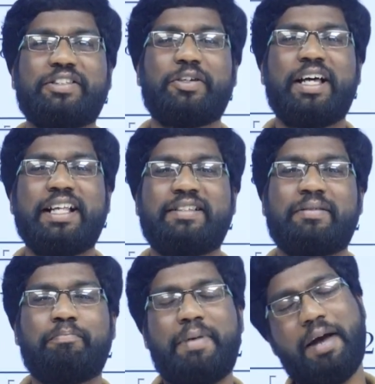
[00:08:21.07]
students.
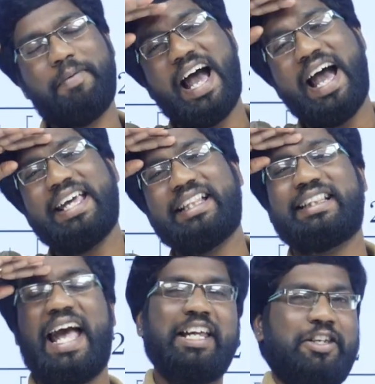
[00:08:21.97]
Bye bye.
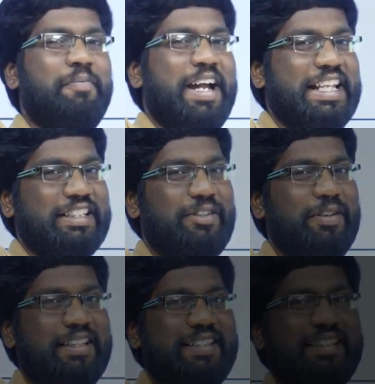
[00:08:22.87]
Thank you, my dear
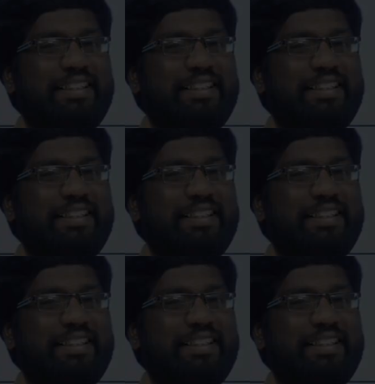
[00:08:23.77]
students.